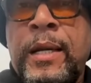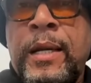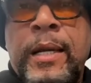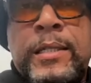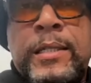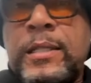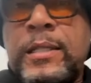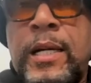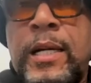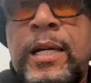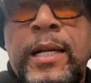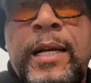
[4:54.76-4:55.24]

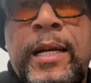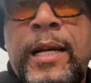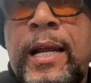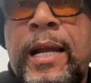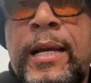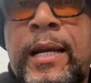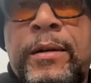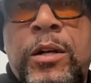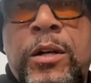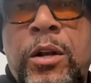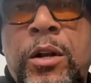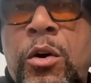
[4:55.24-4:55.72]
it's none of
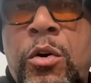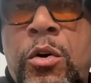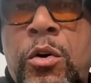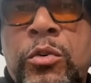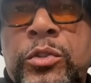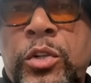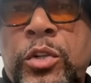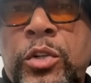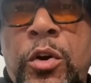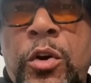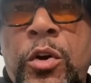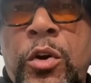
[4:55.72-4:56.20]
that
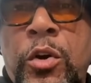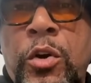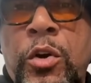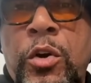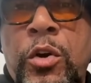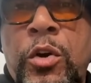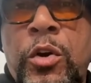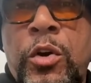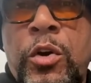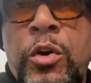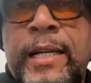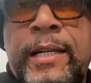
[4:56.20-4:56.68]

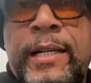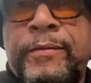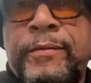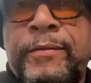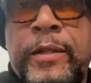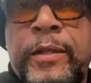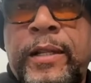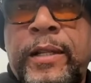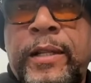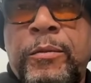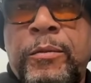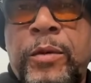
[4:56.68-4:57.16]
long-term thinking
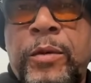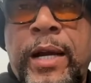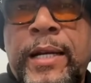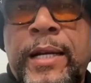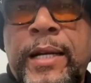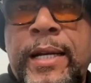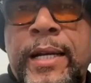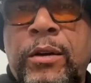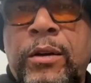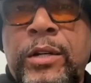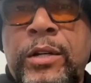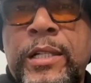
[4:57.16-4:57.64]
for them
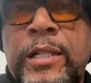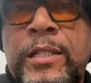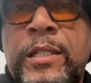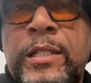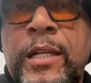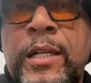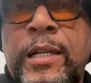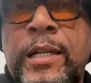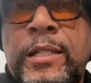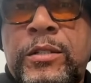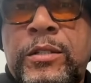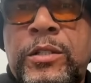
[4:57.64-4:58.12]
right now.
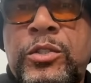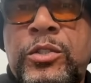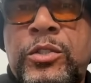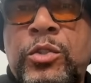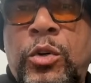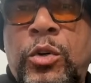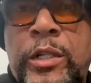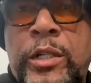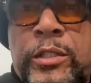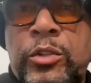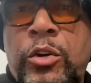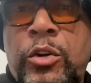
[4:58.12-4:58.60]
It's
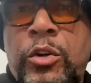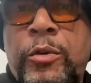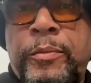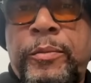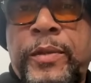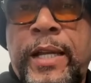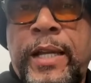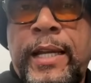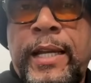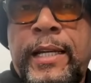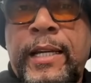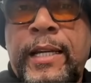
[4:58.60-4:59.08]
short-term
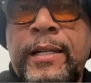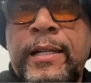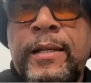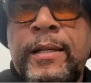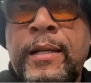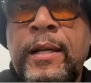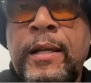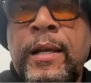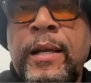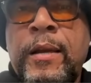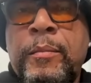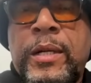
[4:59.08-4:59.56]
thinking
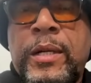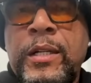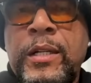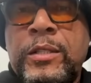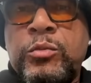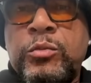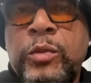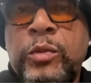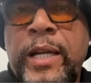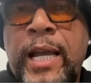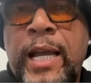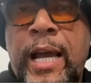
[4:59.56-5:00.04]

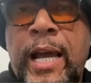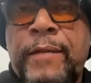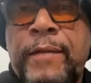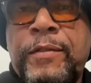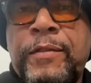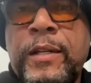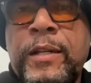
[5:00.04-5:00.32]
because we have